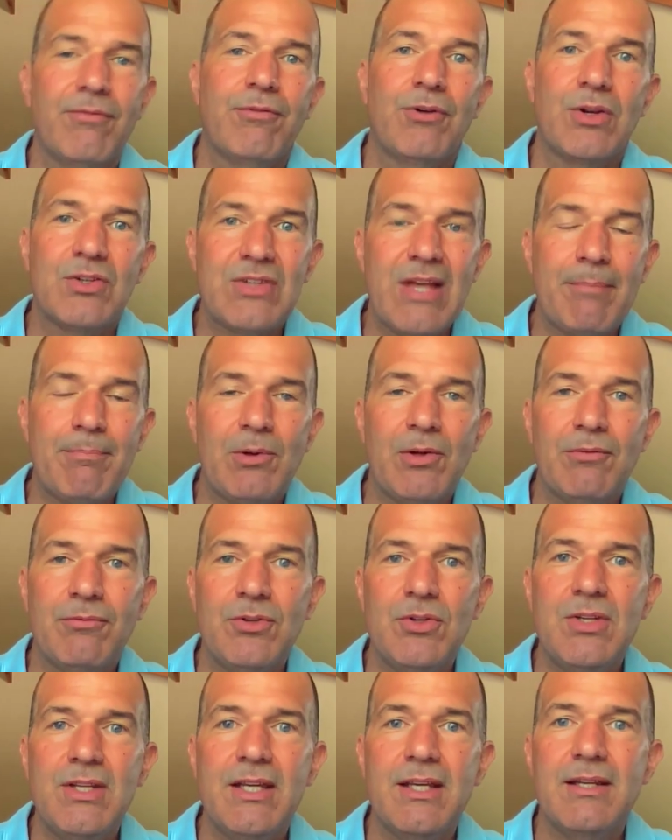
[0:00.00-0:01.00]
For example, if
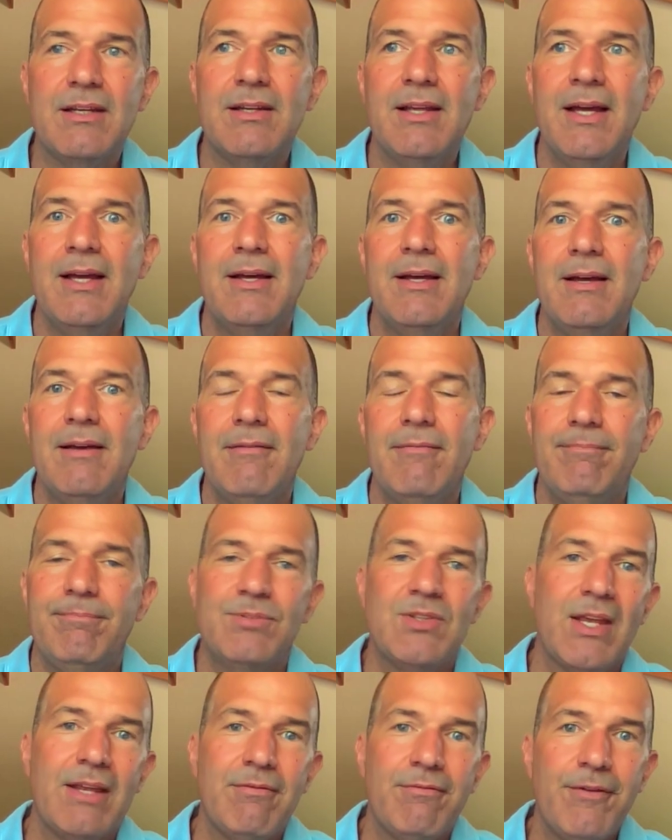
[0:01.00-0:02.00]
you did,
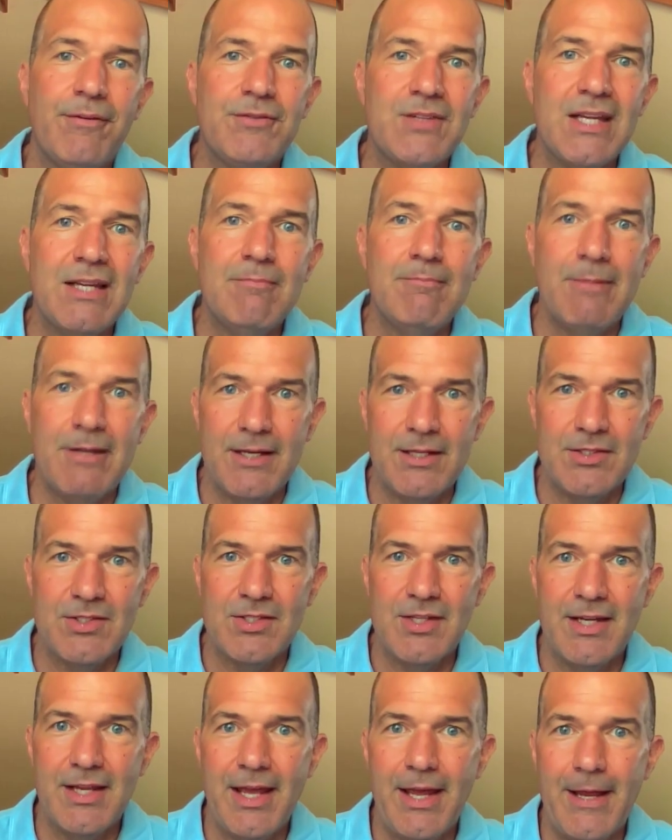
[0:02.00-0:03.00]
say, 15 minutes a
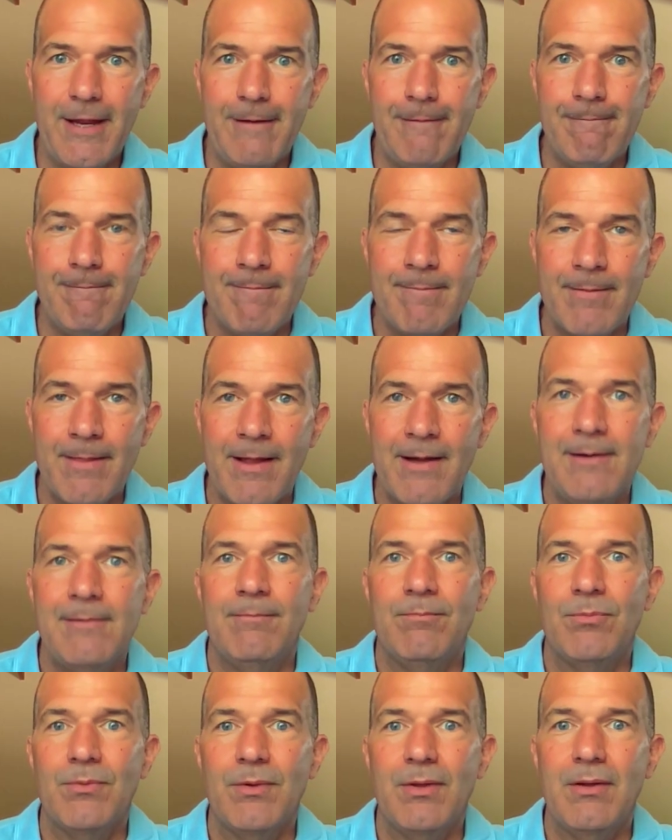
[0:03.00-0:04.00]
day,
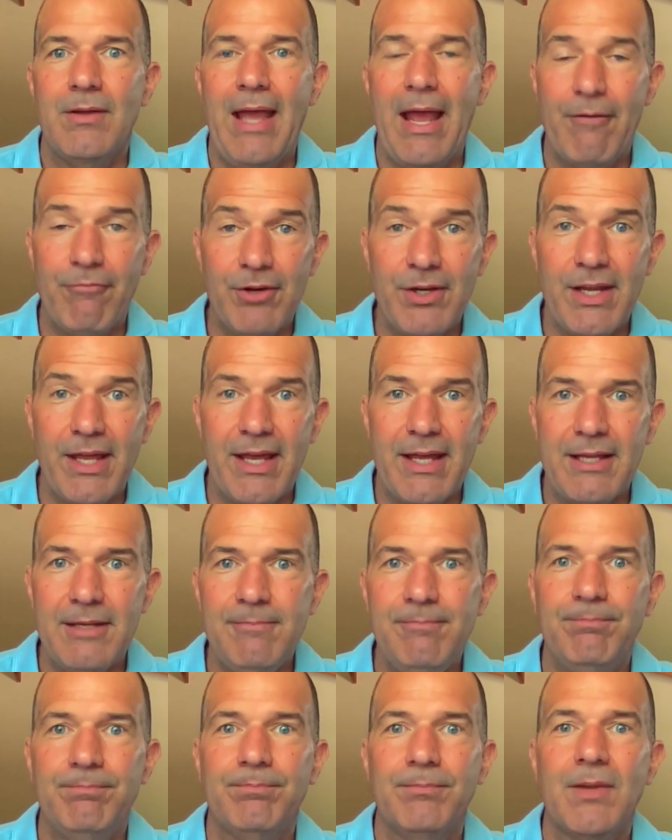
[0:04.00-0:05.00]
every day,
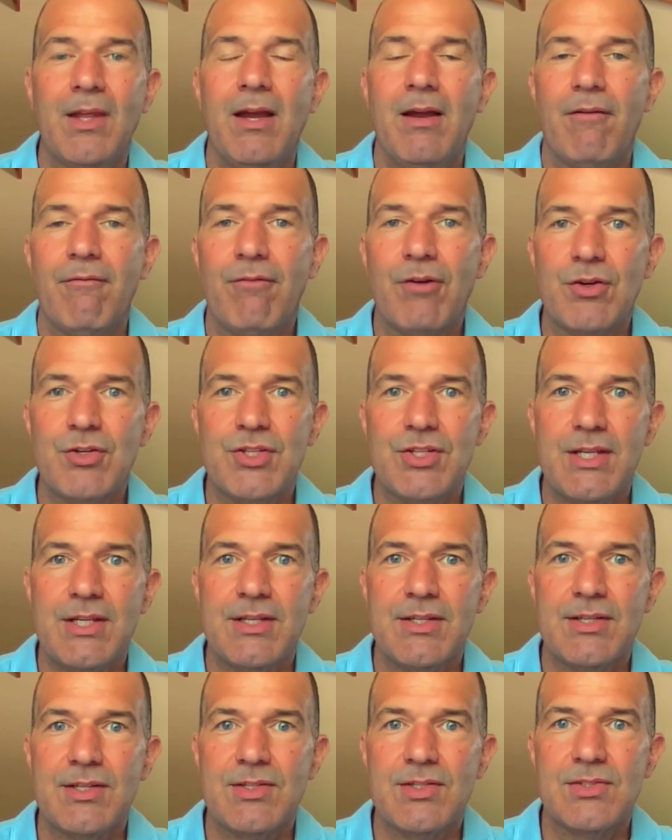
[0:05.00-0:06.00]

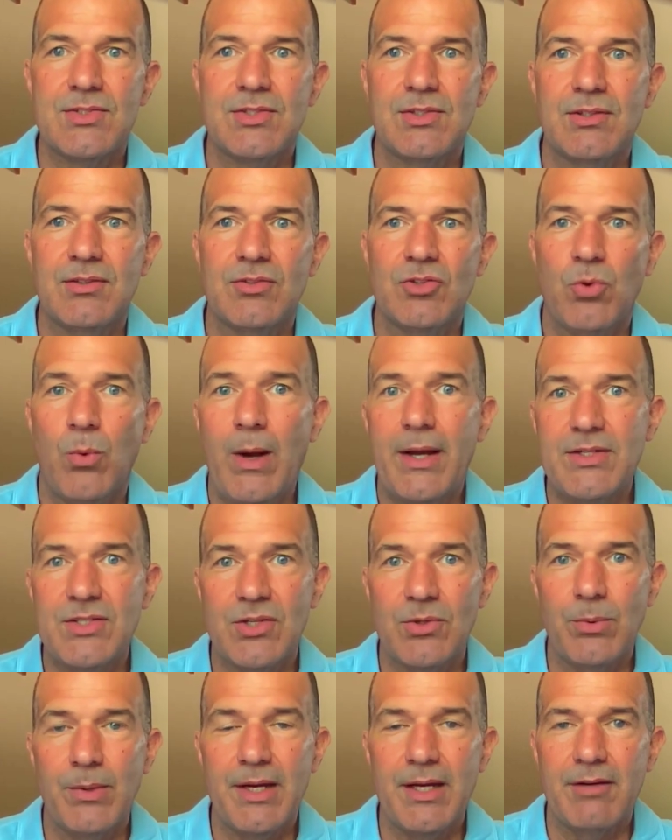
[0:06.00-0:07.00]
versus twice
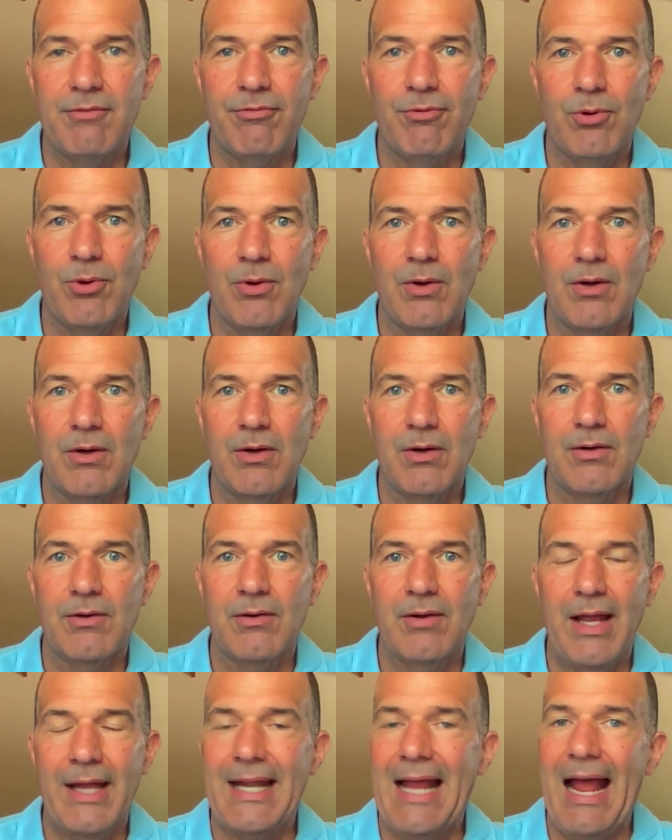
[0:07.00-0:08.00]
a week for
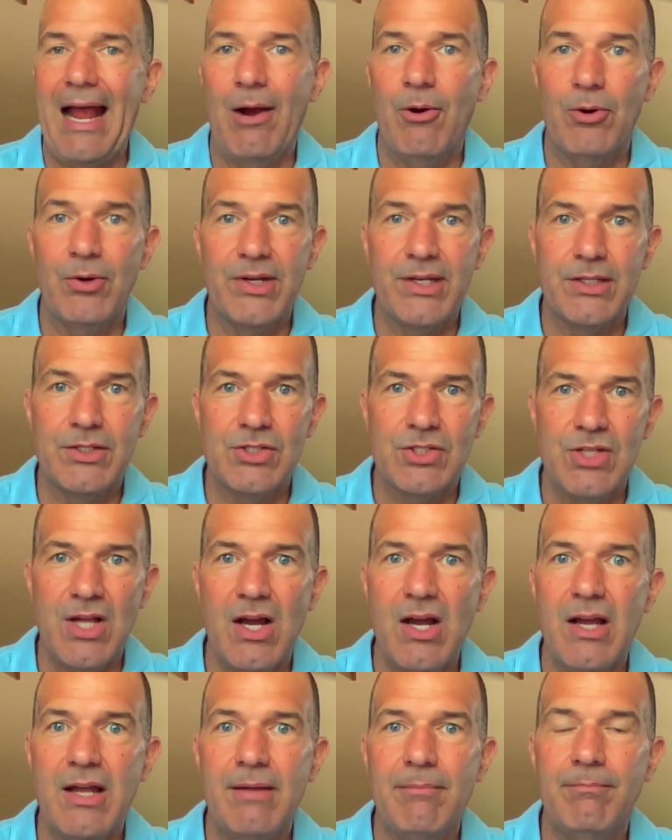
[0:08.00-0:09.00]
an hour each
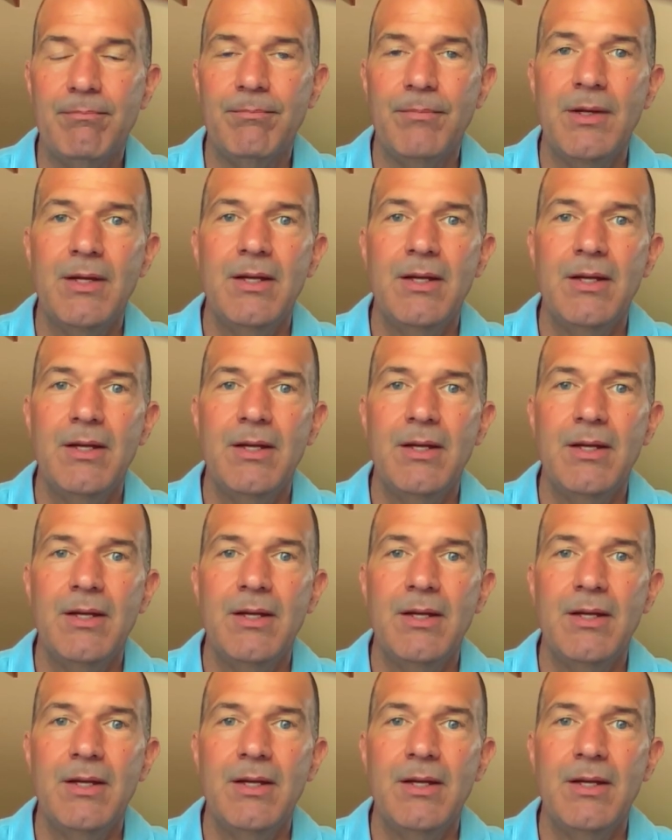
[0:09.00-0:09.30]
time,